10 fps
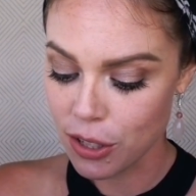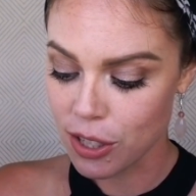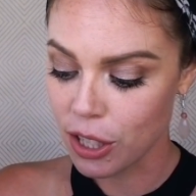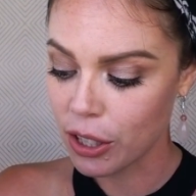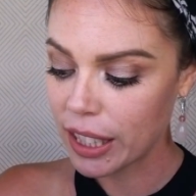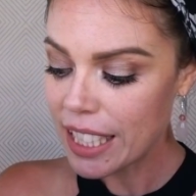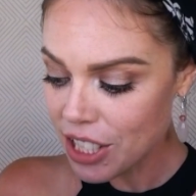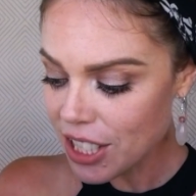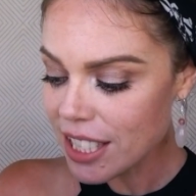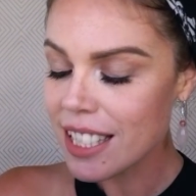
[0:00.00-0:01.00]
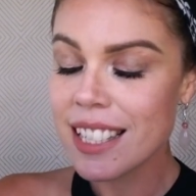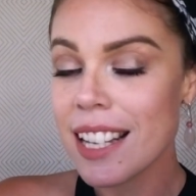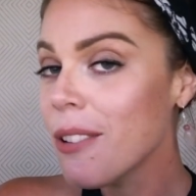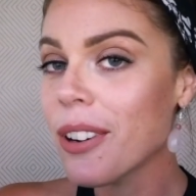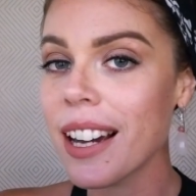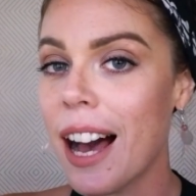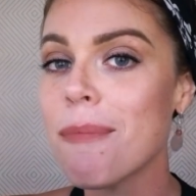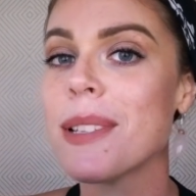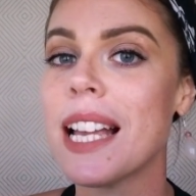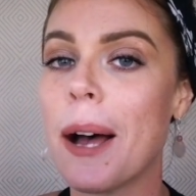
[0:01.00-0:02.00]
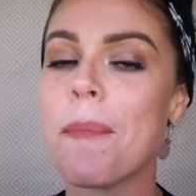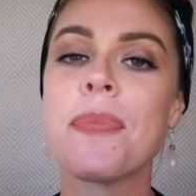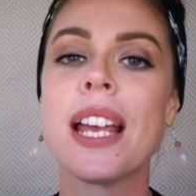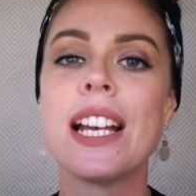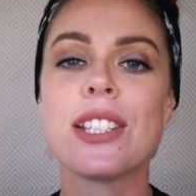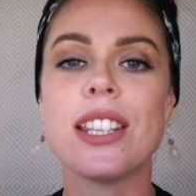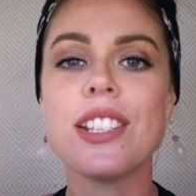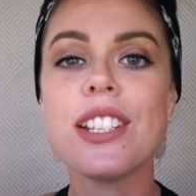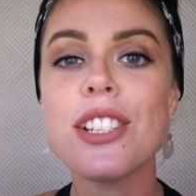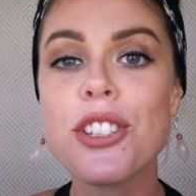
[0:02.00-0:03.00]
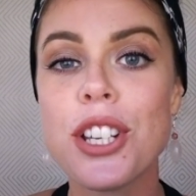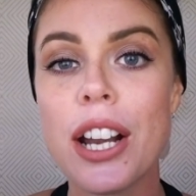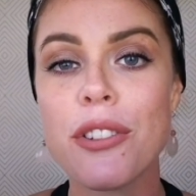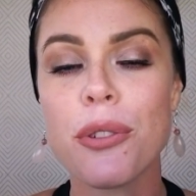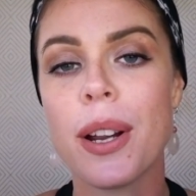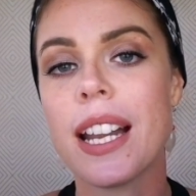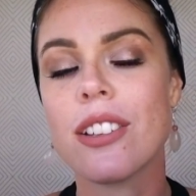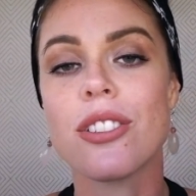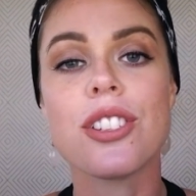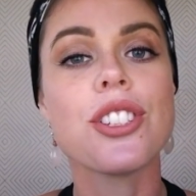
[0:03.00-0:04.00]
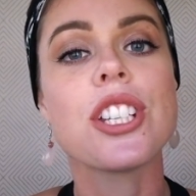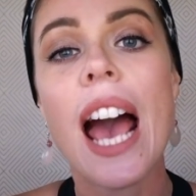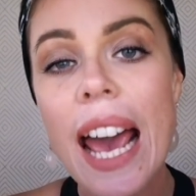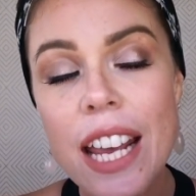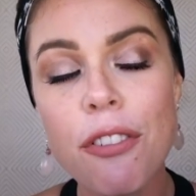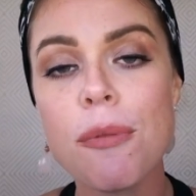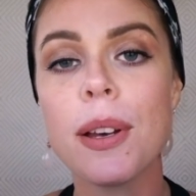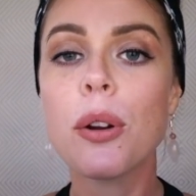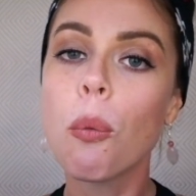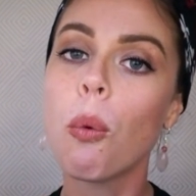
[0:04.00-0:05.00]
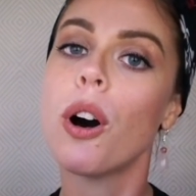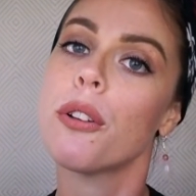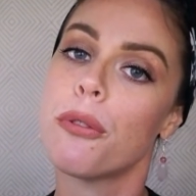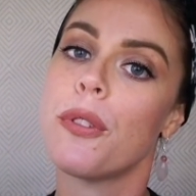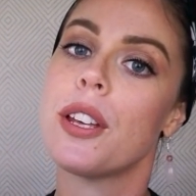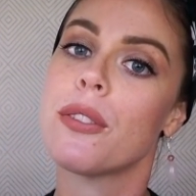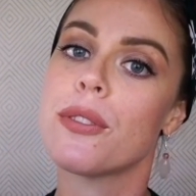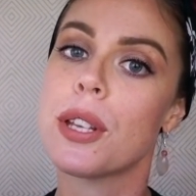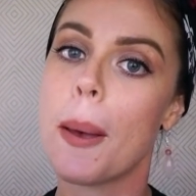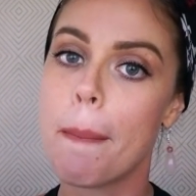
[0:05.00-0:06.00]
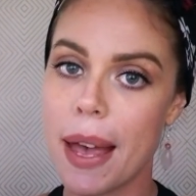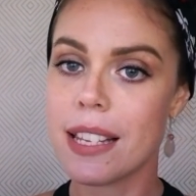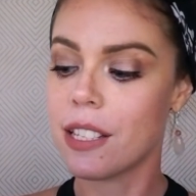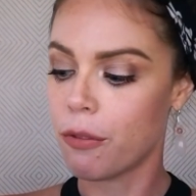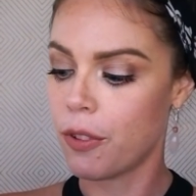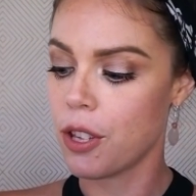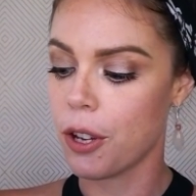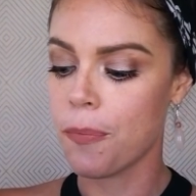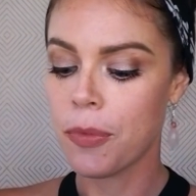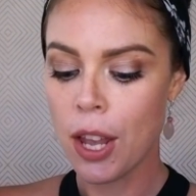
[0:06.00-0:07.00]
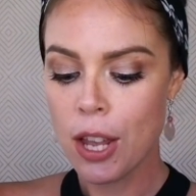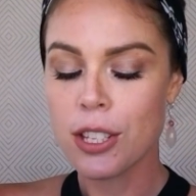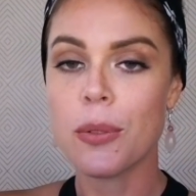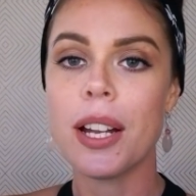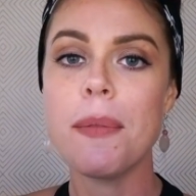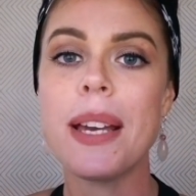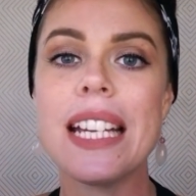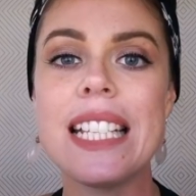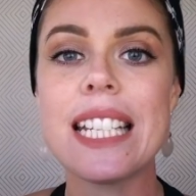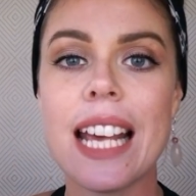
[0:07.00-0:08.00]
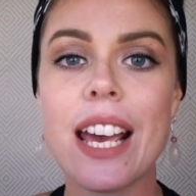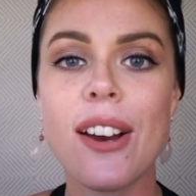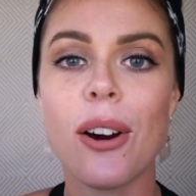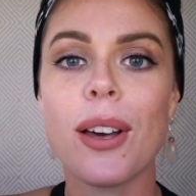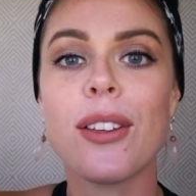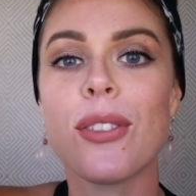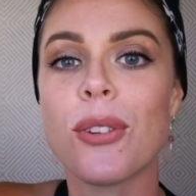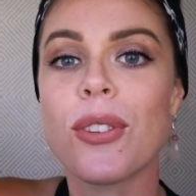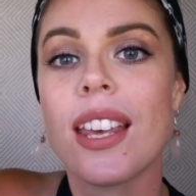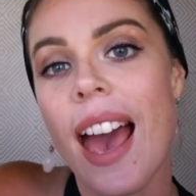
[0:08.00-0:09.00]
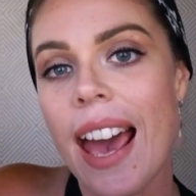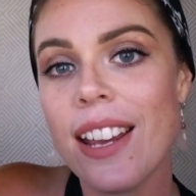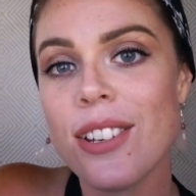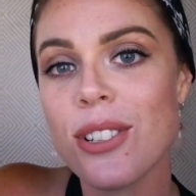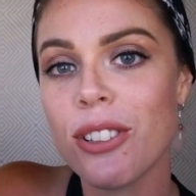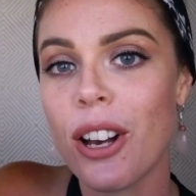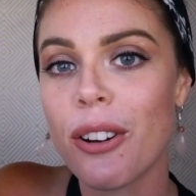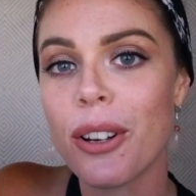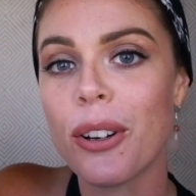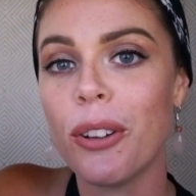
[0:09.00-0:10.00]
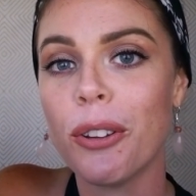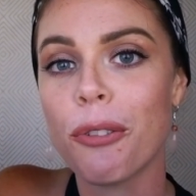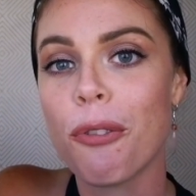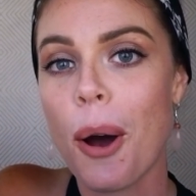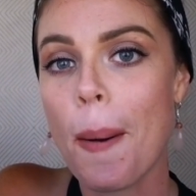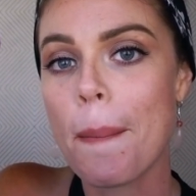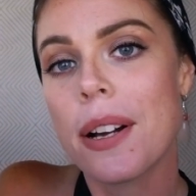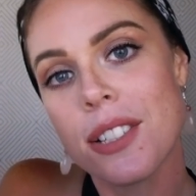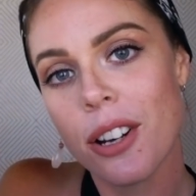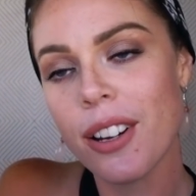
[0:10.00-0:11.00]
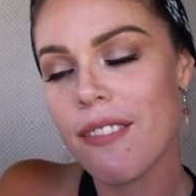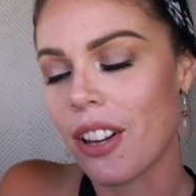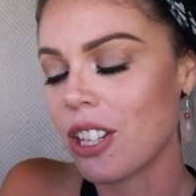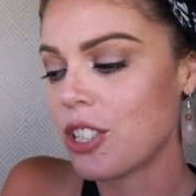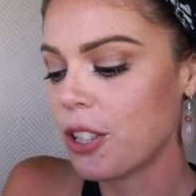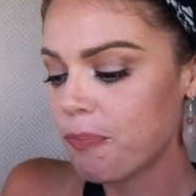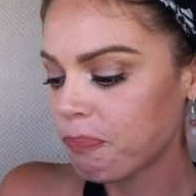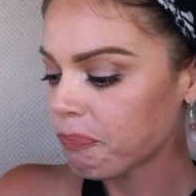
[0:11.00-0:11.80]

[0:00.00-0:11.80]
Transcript: So let's just see what comes up. So this is a general reading, so just take from it what feels best for you. So we're gonna begin today going through the Angel Oracle from Doreen Virtue.